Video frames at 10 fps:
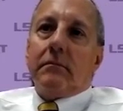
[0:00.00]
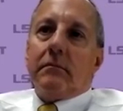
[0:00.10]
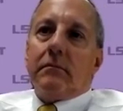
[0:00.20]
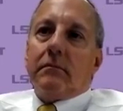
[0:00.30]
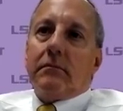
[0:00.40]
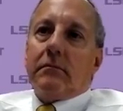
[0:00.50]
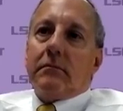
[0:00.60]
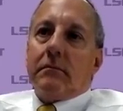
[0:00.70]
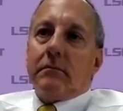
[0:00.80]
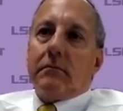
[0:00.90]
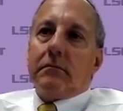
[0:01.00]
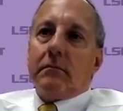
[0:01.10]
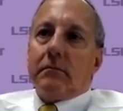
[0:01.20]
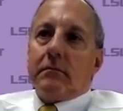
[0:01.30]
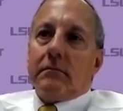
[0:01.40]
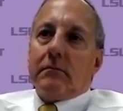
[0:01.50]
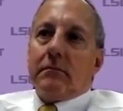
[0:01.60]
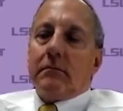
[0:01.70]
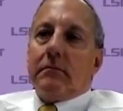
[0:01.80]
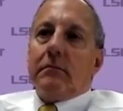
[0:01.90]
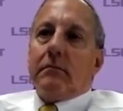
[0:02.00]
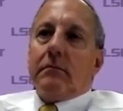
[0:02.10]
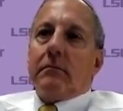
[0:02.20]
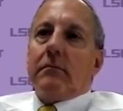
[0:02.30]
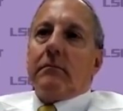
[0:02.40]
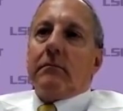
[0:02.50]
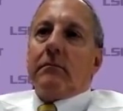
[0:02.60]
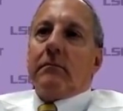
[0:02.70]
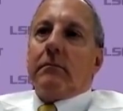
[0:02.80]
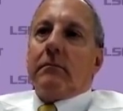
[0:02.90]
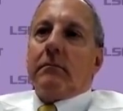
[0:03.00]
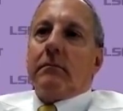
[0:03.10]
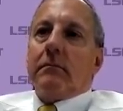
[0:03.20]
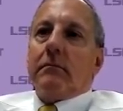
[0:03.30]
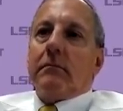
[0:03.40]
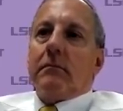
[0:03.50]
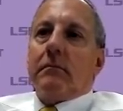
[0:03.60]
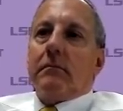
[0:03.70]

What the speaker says: No words are spoken by the person on screen.